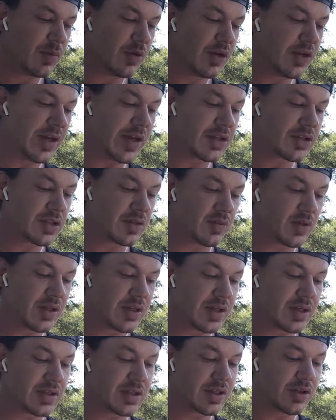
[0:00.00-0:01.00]
Communication
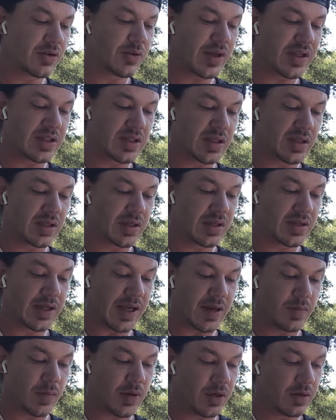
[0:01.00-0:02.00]
with us creates
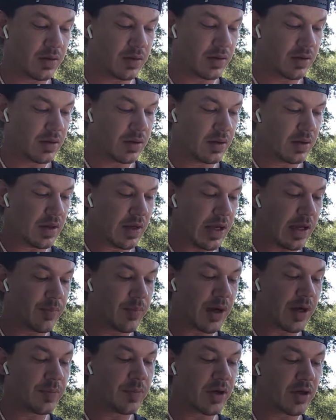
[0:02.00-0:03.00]
enlightenment.
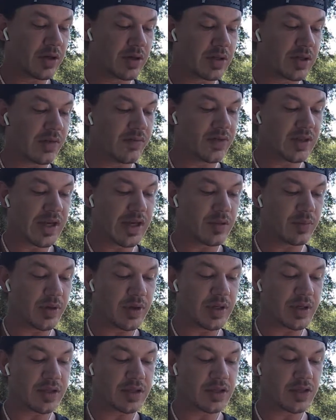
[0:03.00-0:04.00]
A byproduct of
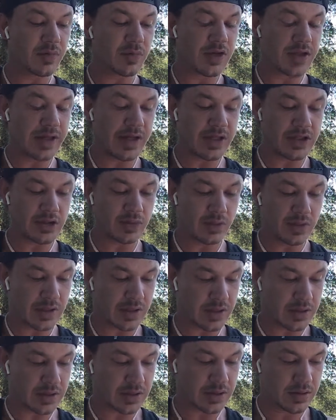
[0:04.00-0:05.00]
enlightenment is communication
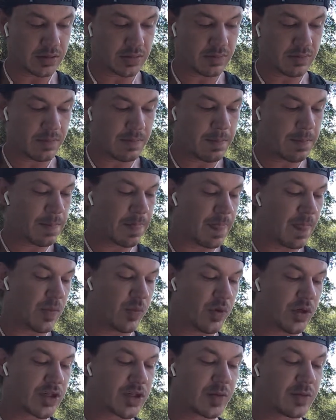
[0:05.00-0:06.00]
with us.
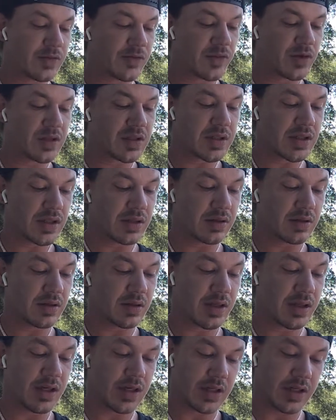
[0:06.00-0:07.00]
Which comes first then,
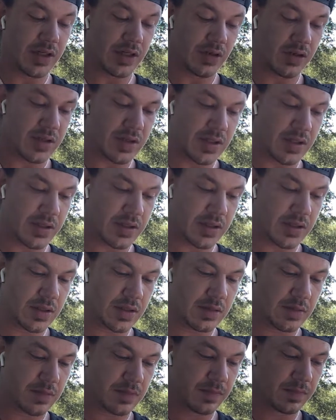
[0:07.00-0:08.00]
in a linear
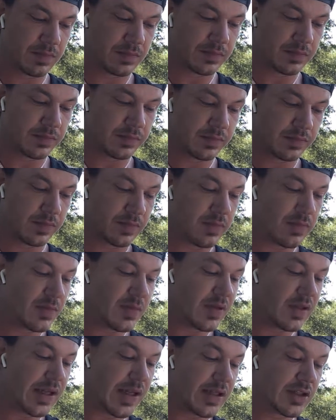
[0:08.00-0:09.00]
sense?
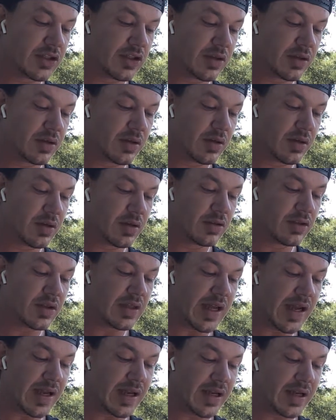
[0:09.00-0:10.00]
The answer
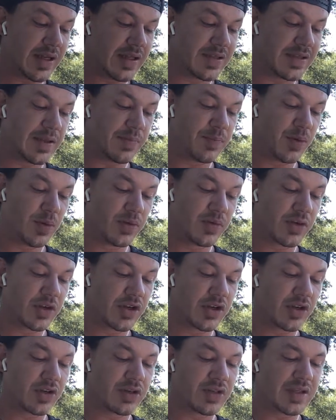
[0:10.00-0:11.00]
to that is they
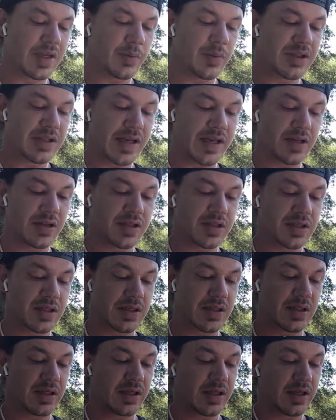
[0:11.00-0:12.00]
both occur
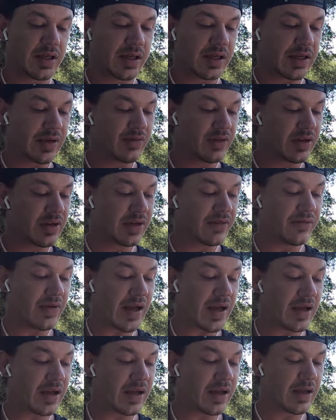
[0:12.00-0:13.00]
simultaneously, even
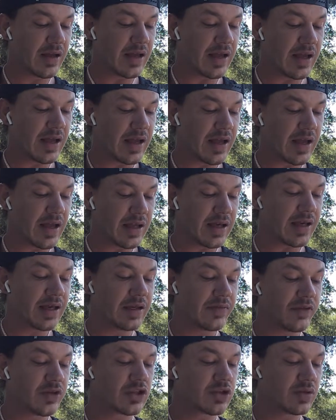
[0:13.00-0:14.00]
if an
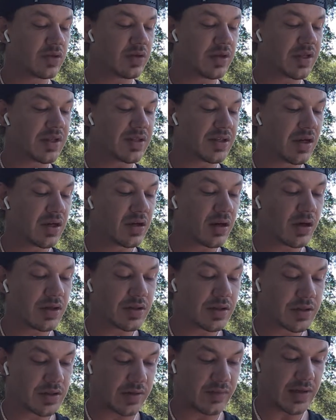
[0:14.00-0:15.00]
individual is not
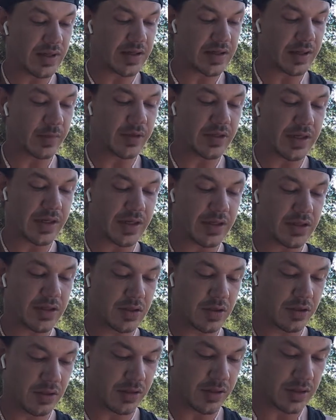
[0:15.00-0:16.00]
conscious of that
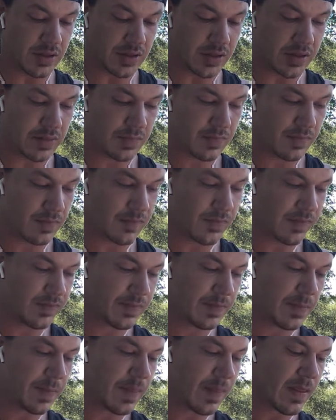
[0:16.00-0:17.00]
simultaneous occurrence.
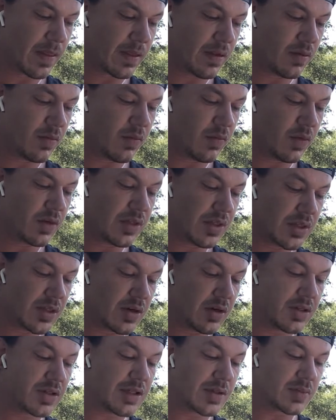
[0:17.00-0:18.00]
When
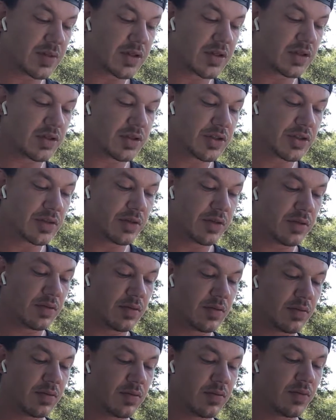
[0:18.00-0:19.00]
this concept is
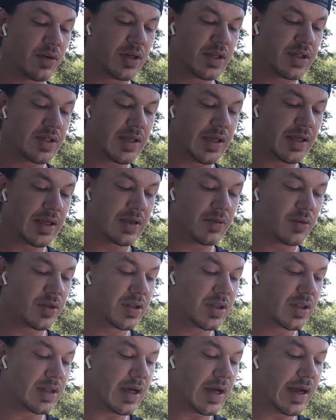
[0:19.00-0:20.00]
understood, one is thinking
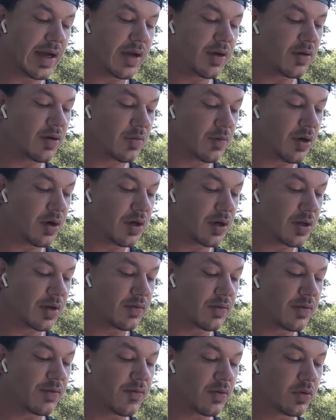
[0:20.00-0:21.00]
within the higher
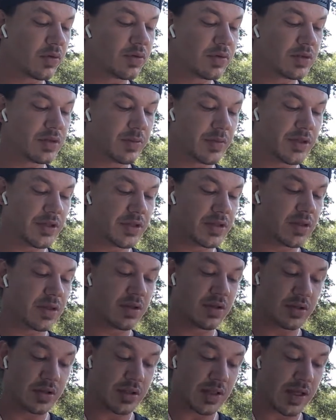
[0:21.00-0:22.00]
harmonic of the fourth
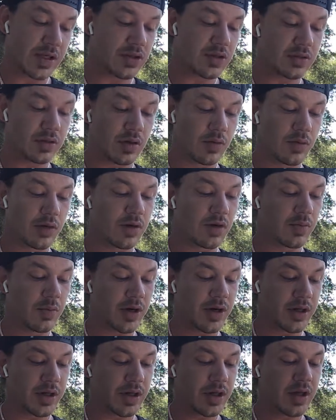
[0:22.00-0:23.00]
dimension / lower
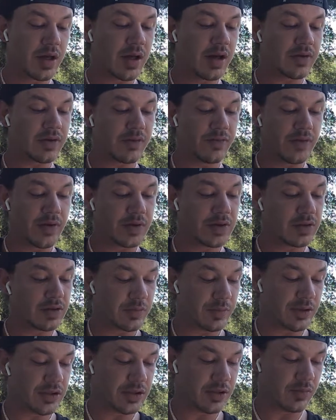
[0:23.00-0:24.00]
harmonic of the
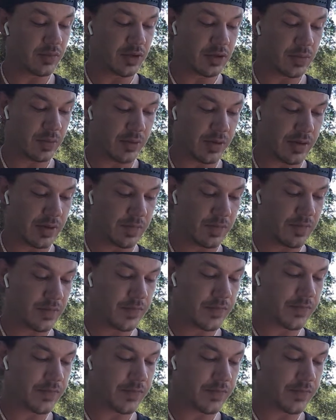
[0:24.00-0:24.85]
fifth dimension merge point.